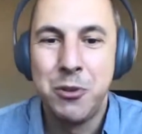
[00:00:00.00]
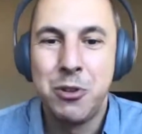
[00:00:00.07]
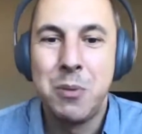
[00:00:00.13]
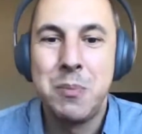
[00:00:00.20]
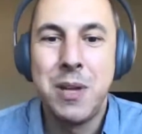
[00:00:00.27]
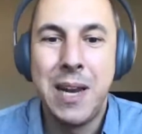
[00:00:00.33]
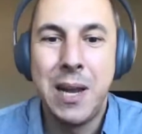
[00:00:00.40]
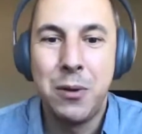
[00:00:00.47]

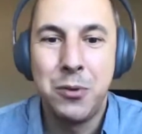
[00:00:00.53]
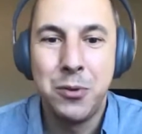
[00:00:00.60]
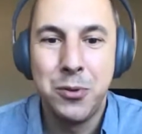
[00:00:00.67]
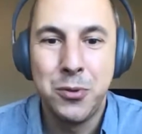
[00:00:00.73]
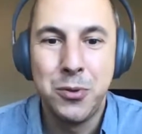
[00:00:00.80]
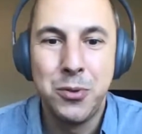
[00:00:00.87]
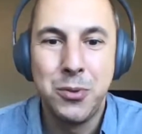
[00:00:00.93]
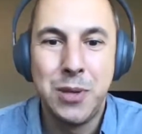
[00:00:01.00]
shouldn't be allowed
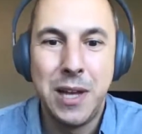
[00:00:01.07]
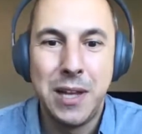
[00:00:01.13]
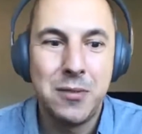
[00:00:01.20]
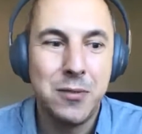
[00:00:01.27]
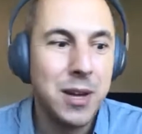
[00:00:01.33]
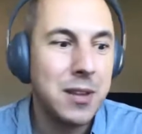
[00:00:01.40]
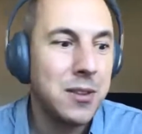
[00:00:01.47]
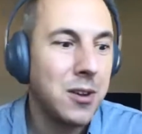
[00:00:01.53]
to do
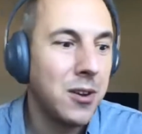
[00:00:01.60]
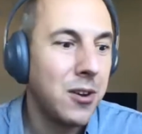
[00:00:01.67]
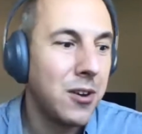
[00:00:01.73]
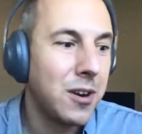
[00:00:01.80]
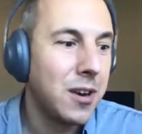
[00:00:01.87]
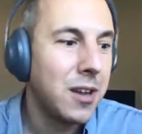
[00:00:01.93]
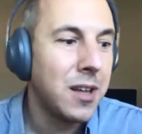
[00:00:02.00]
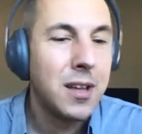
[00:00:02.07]
that, right?
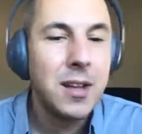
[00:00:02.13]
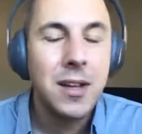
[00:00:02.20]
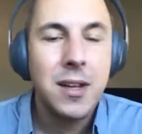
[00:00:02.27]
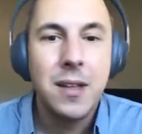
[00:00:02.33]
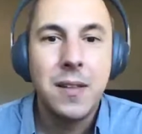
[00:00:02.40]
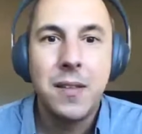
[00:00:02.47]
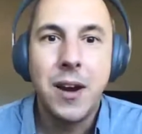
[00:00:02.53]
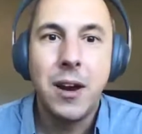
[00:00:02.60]
Or
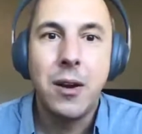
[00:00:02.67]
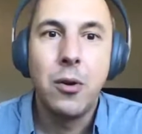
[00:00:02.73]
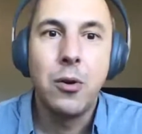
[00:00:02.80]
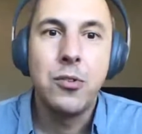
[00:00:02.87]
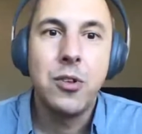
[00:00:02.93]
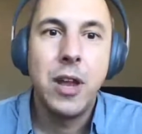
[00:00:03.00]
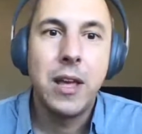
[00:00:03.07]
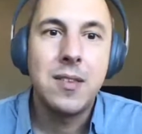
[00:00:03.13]
there are
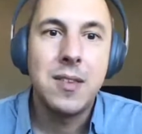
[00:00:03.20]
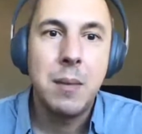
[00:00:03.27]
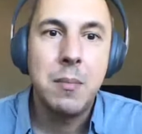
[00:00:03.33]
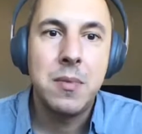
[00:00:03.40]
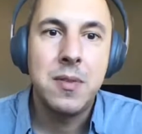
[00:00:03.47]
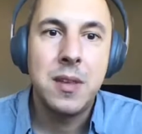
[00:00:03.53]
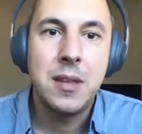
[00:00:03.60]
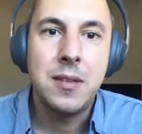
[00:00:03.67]
also like
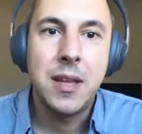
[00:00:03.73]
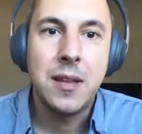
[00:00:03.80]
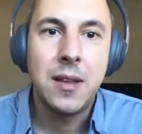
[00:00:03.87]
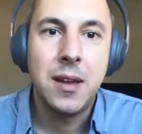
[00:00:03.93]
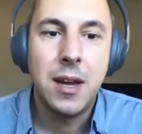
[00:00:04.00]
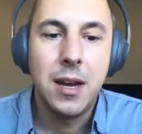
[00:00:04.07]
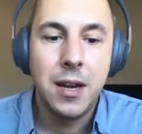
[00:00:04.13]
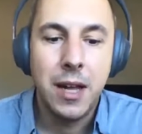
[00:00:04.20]
some things that
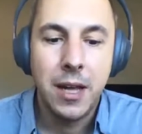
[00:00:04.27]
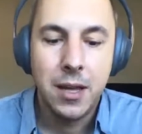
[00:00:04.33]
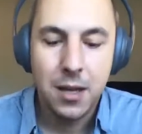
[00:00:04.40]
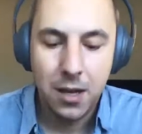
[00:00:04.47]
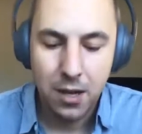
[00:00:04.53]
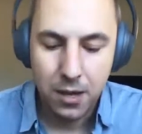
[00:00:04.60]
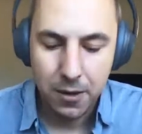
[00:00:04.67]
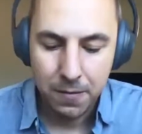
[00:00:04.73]
are
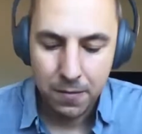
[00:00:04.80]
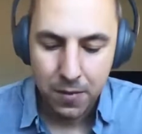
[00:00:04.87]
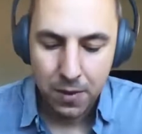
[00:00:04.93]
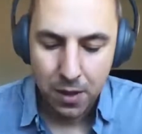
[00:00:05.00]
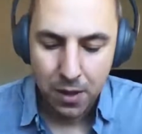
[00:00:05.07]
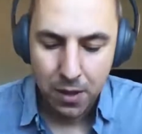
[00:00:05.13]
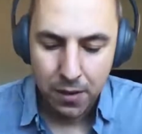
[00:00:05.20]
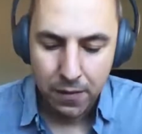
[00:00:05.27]
like
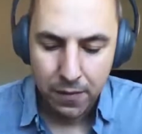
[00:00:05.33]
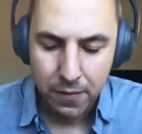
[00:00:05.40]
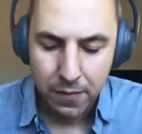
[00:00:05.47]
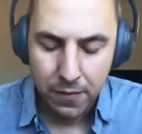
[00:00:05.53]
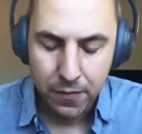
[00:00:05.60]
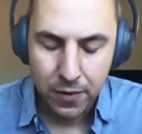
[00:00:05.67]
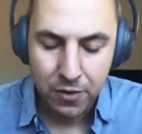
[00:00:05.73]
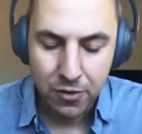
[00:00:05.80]

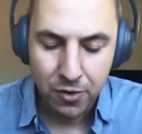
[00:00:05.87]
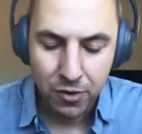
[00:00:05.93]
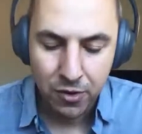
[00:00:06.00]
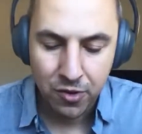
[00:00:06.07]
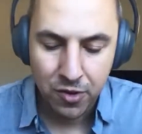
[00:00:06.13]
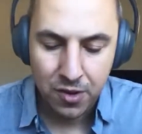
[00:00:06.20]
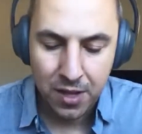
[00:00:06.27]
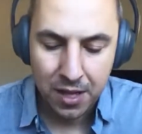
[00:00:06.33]

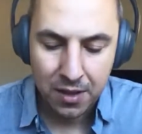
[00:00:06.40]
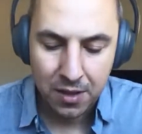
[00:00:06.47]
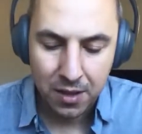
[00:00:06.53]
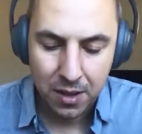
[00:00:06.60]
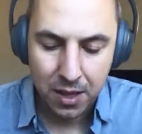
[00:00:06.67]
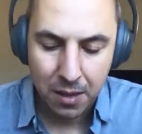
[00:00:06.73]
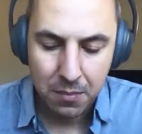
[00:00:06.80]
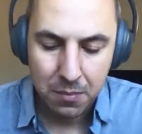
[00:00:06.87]
features that
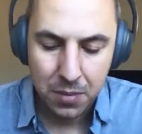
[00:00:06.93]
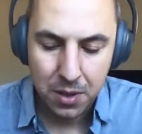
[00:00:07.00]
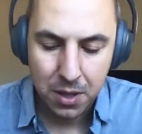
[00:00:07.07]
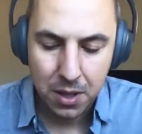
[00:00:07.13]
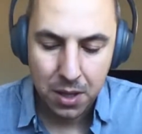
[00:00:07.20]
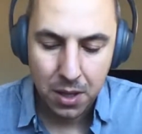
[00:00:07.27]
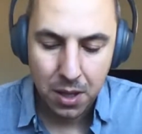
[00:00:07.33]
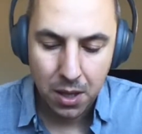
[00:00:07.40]
can
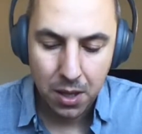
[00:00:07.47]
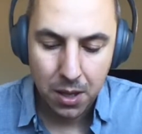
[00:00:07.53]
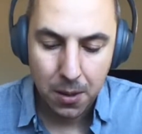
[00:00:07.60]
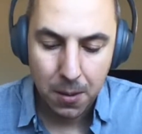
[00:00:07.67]
be